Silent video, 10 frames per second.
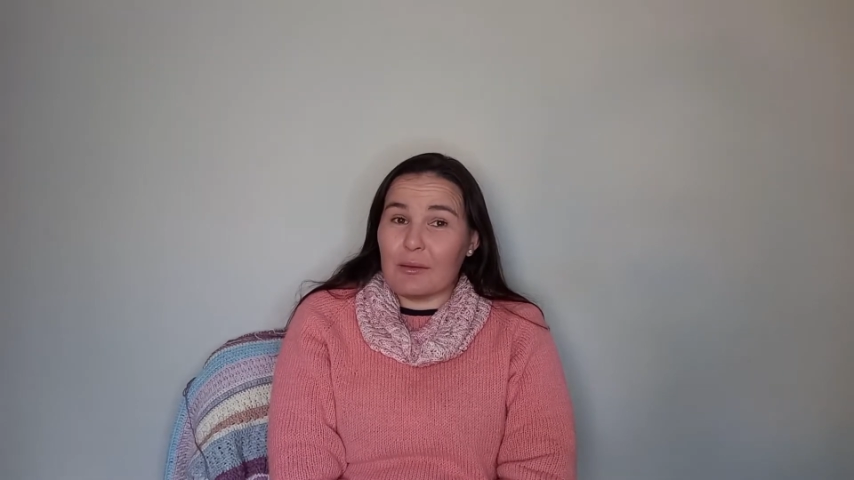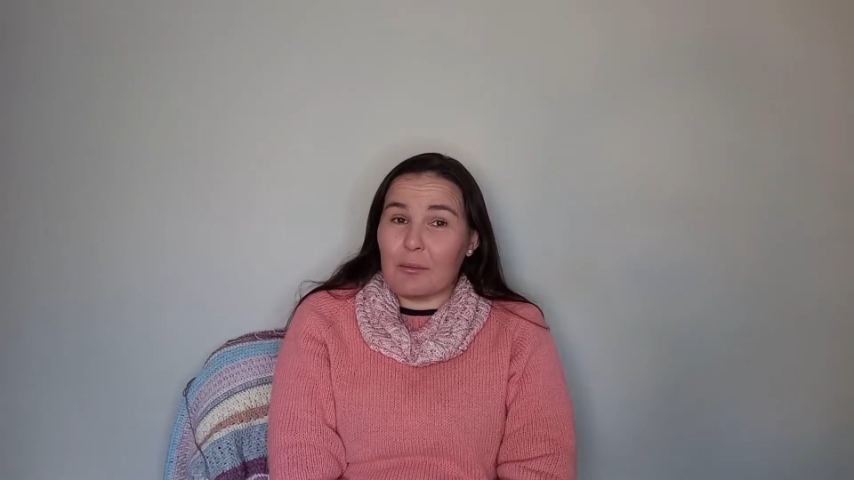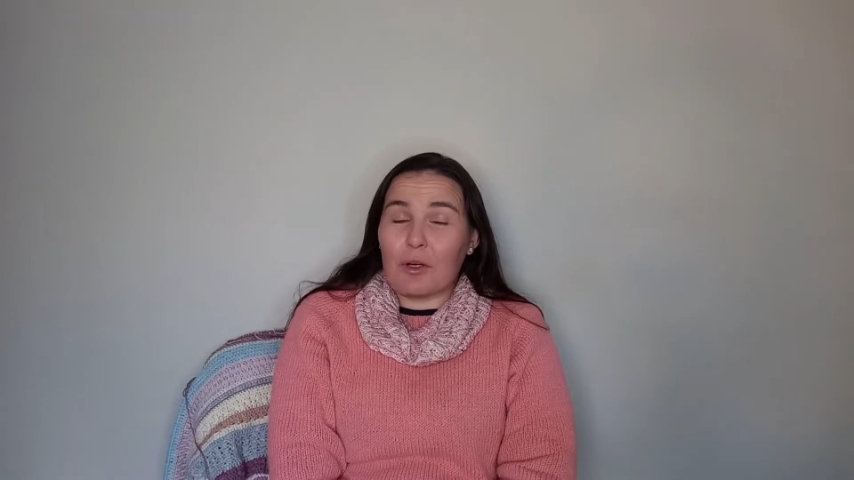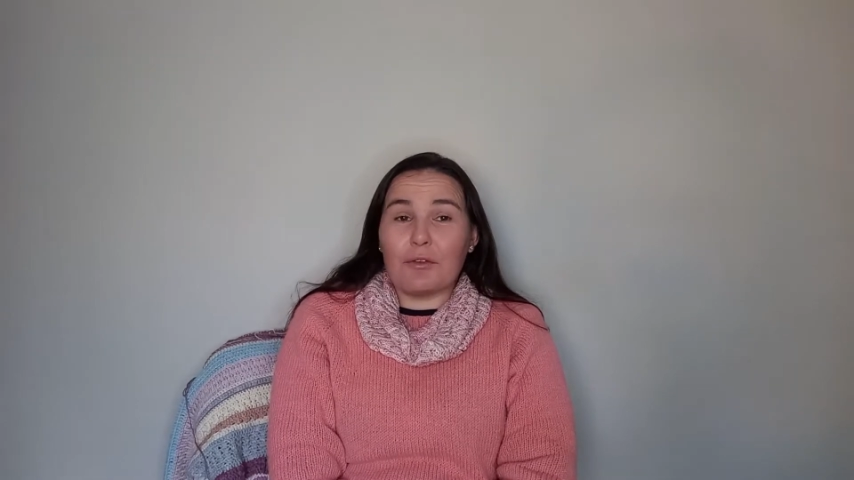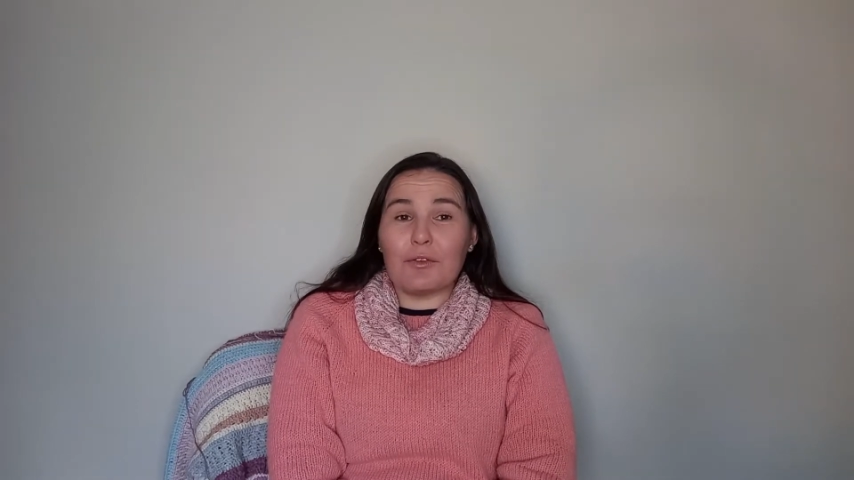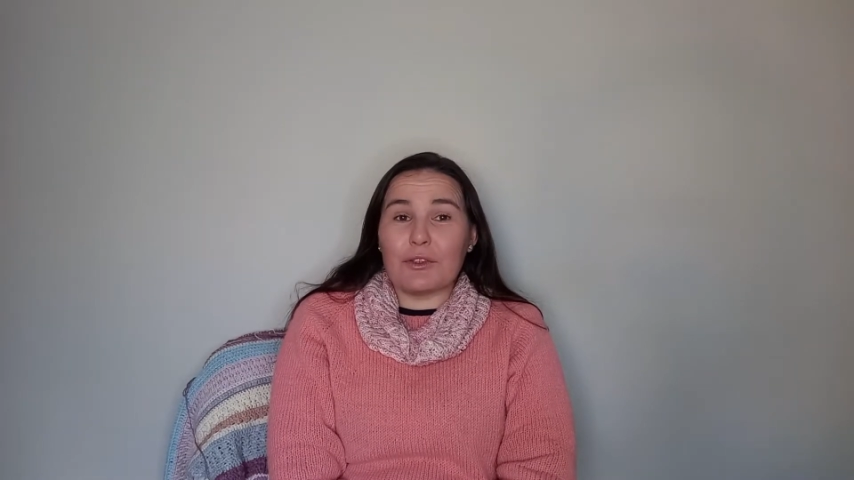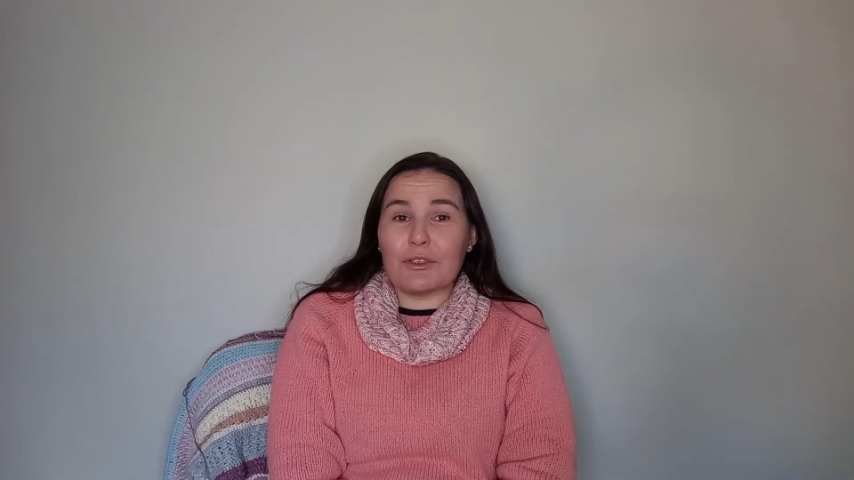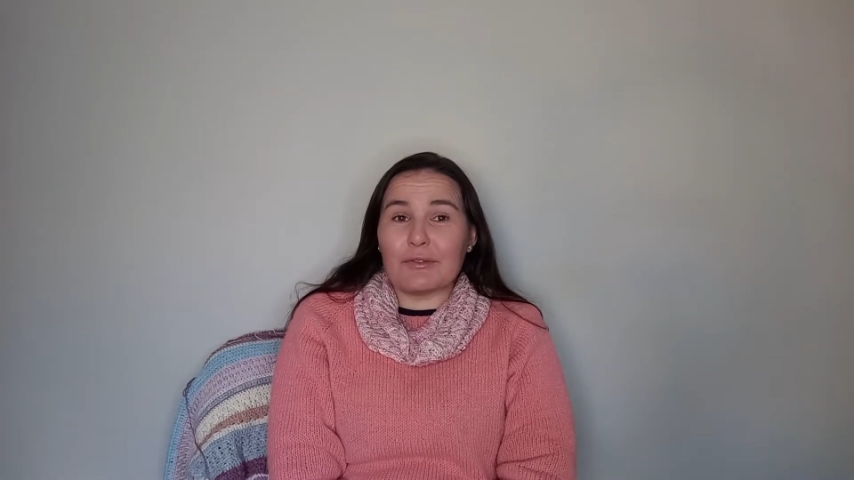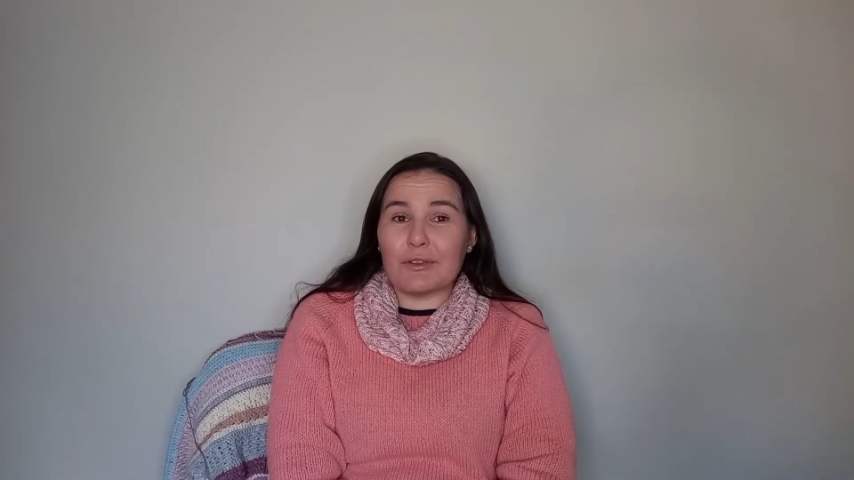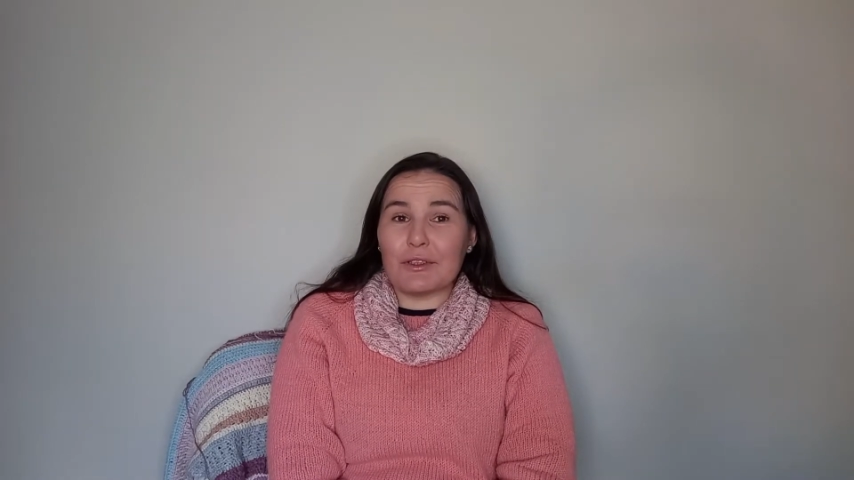my
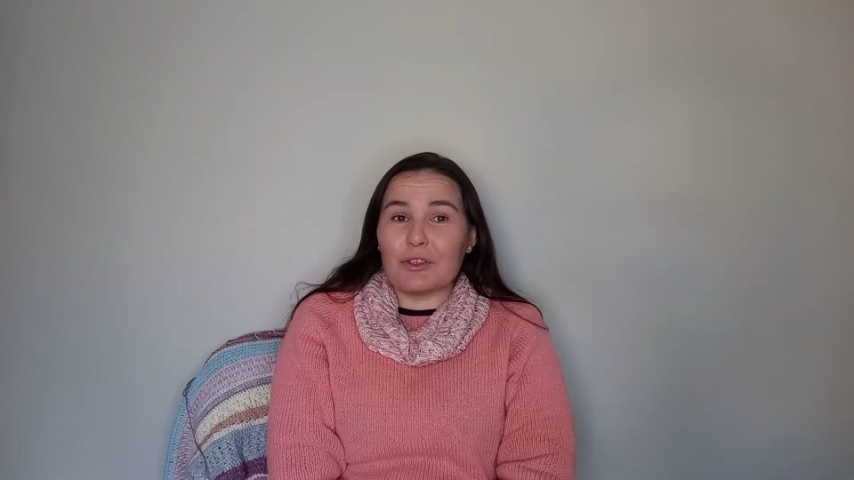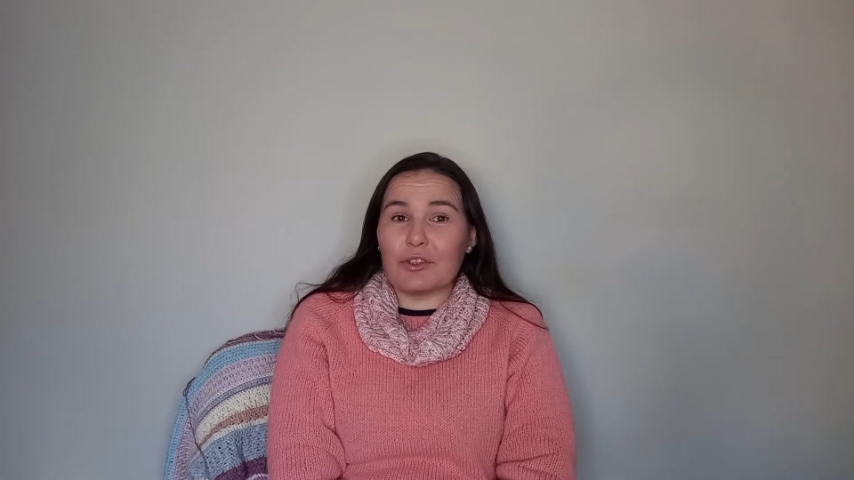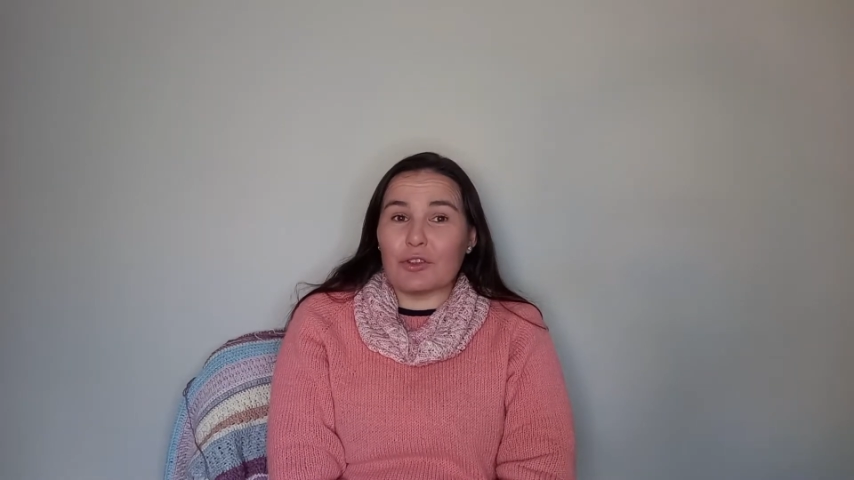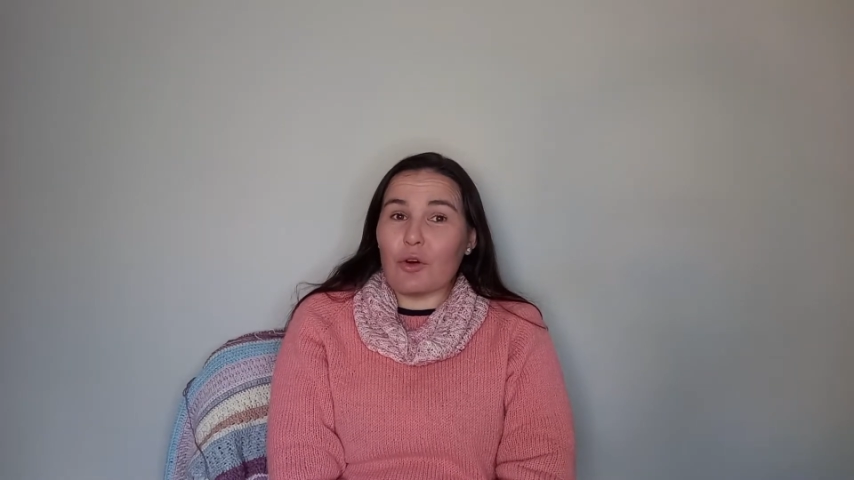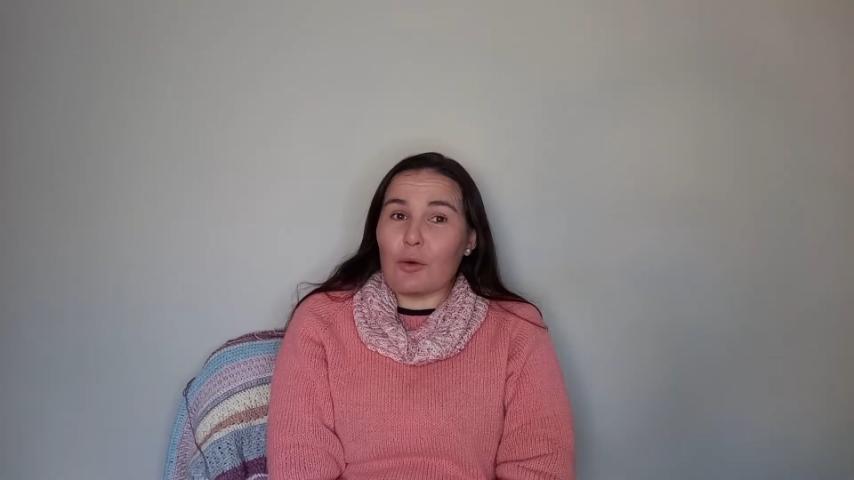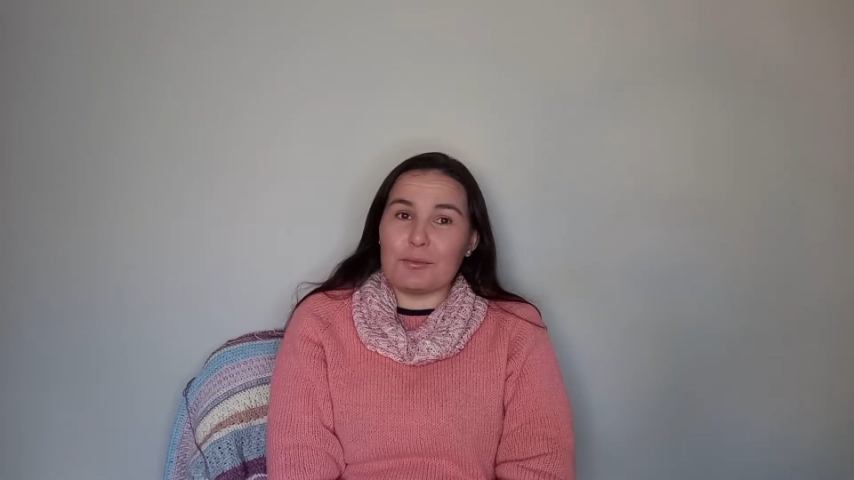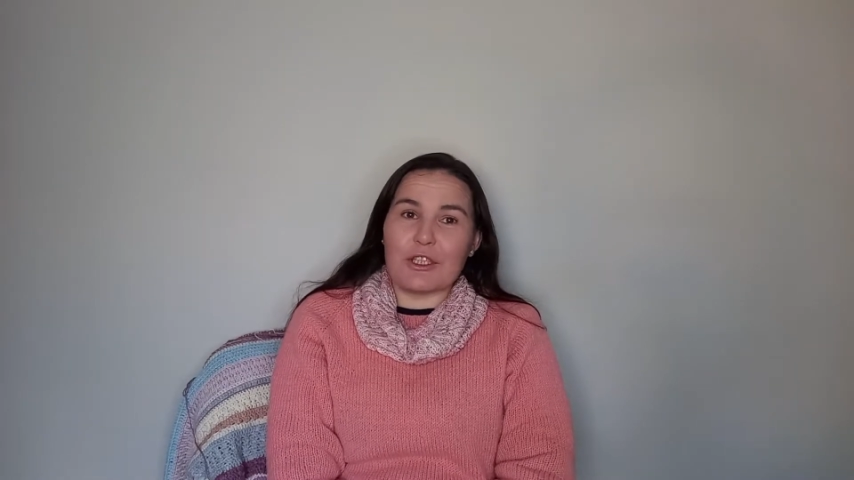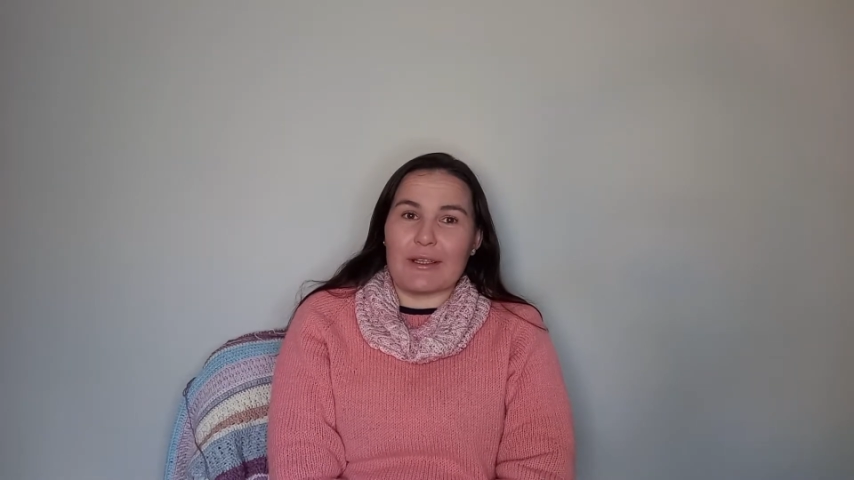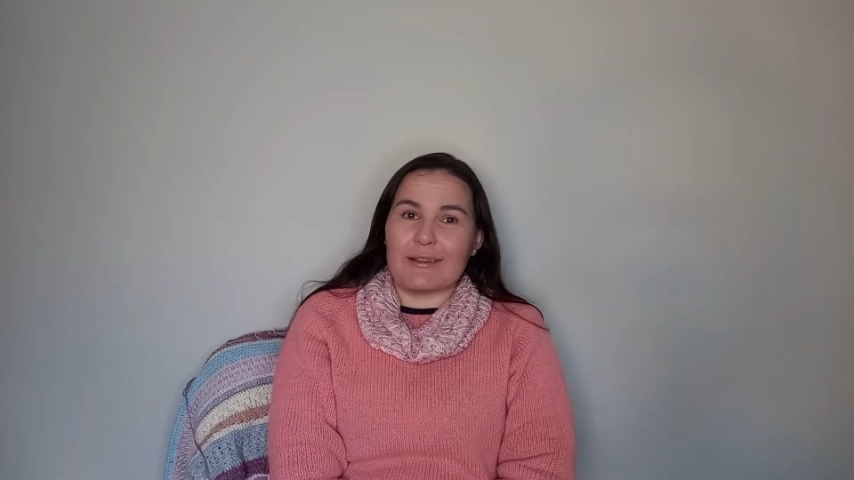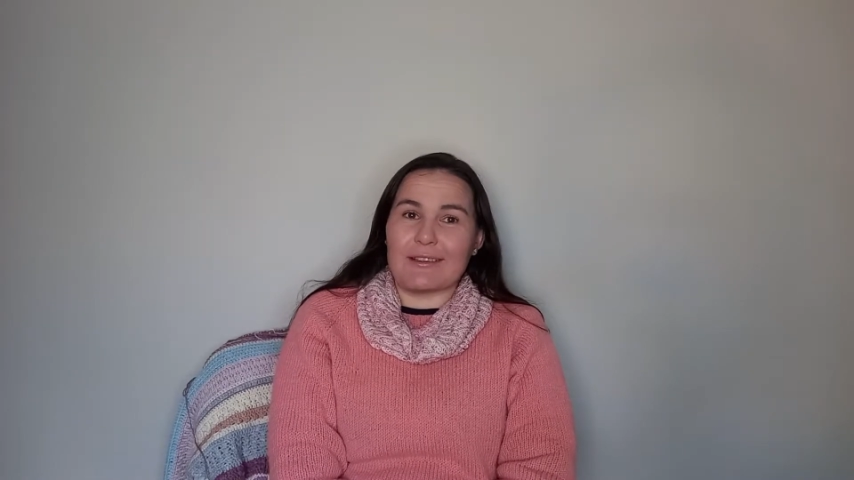first finished object.